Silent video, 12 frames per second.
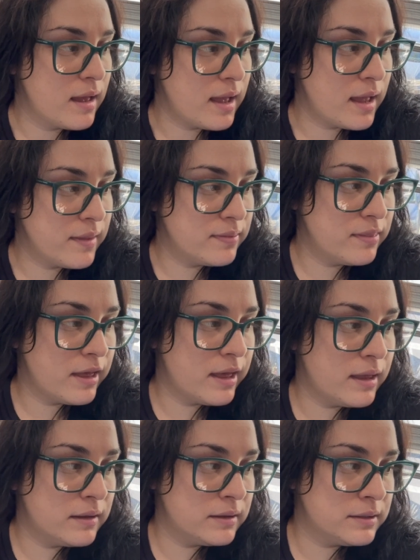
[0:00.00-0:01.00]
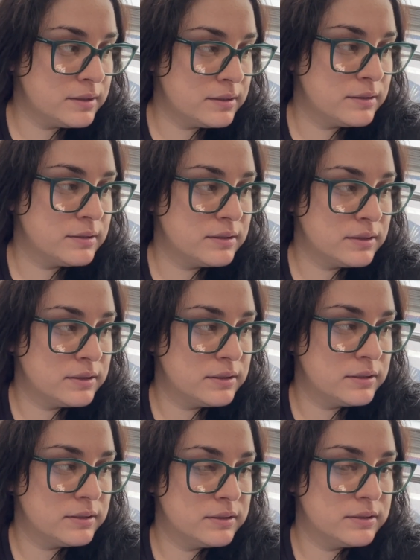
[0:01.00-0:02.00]
And then,
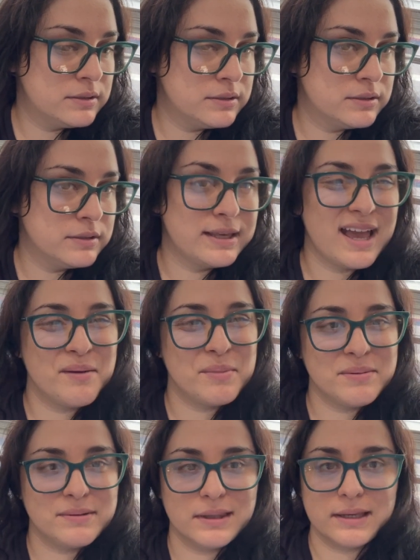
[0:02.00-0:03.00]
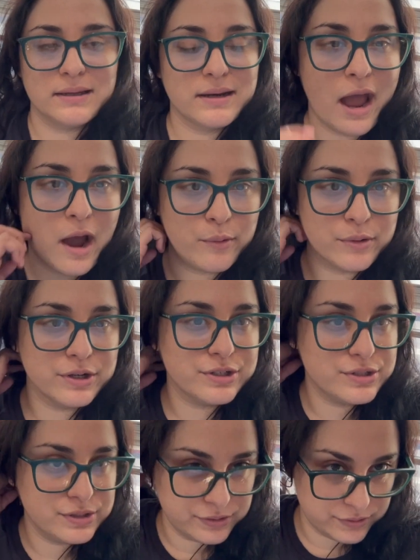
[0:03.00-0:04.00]
yeah, maybe like an hour or
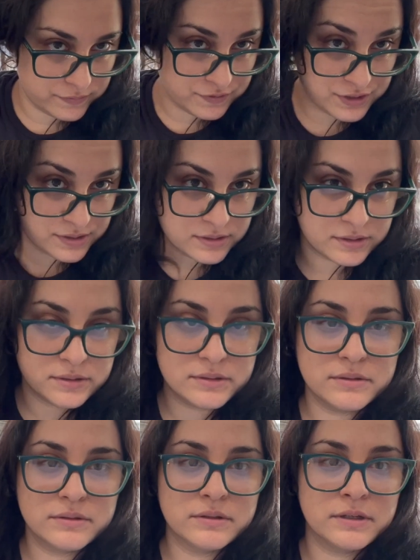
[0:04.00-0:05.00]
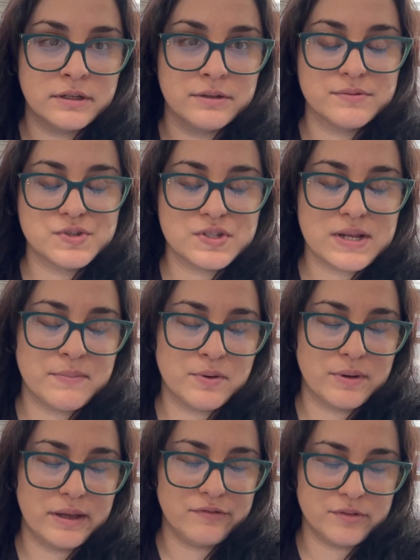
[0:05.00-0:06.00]
two, just, you know, step
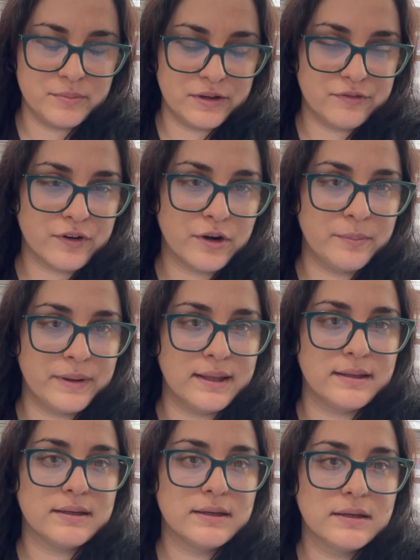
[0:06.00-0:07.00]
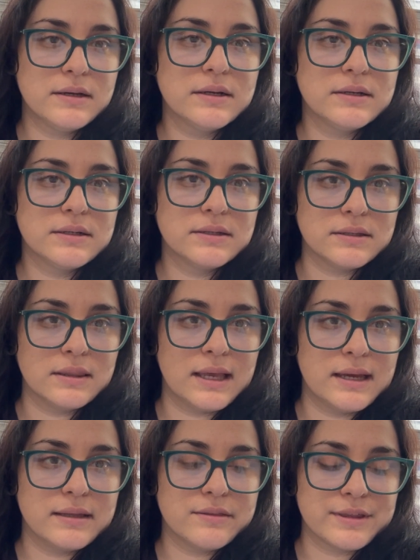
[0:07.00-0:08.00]
away from it for a bit,
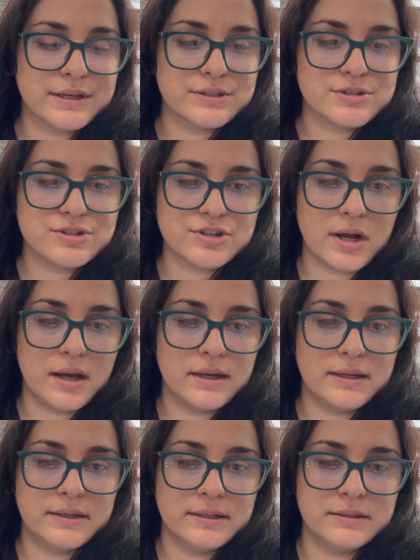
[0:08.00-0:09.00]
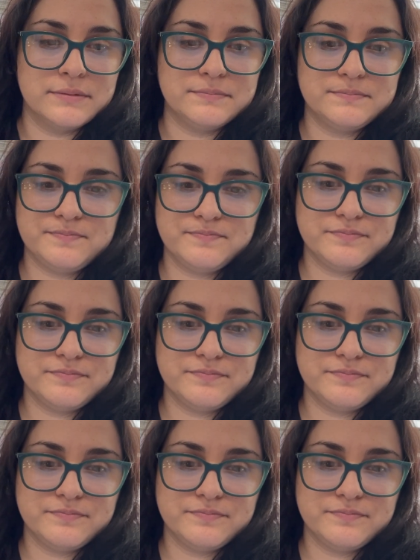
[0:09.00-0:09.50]
let things dry, and